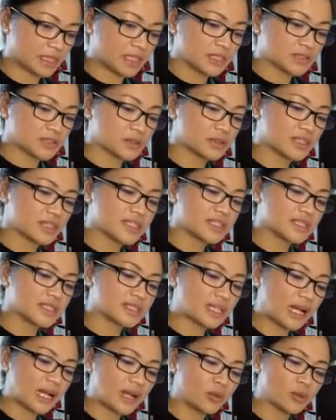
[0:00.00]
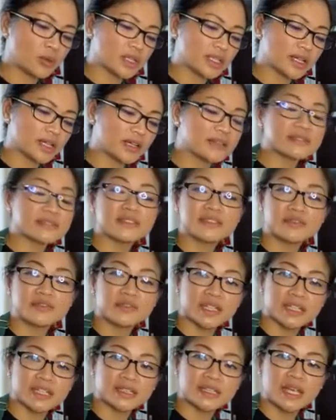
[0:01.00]
so this is how we
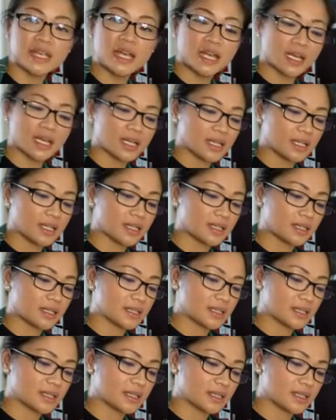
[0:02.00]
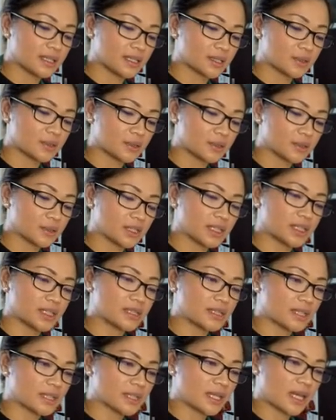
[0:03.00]
cultivate a uh, good
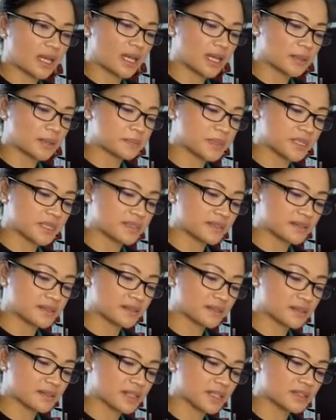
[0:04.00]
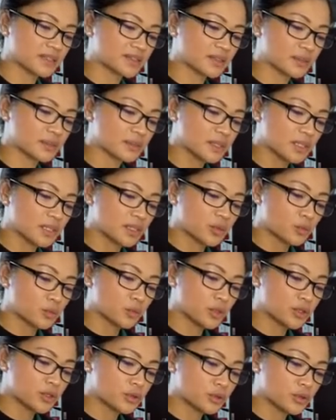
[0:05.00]
eating habits. Okay, so
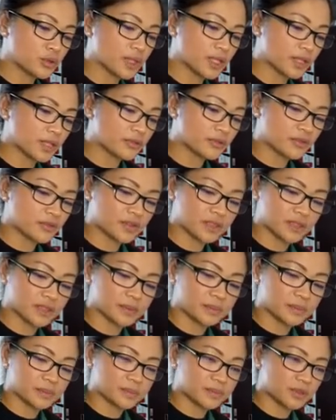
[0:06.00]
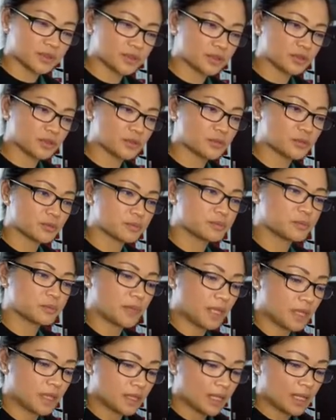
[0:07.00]
we do have, um, you know,
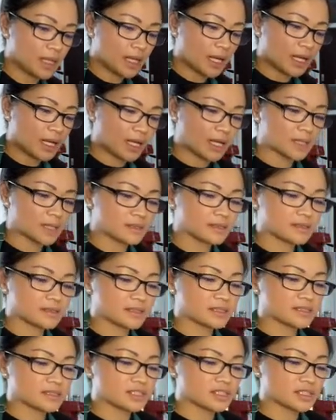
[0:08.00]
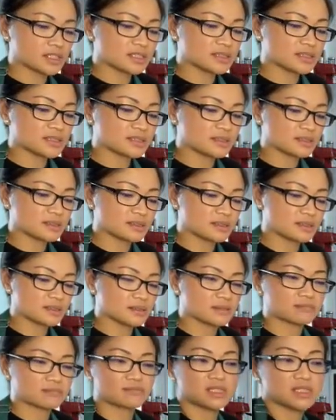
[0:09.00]
other than just
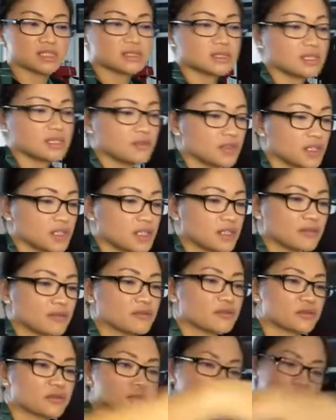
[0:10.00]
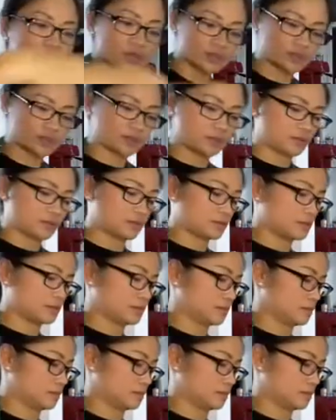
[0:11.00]
uh, just giving them fruits or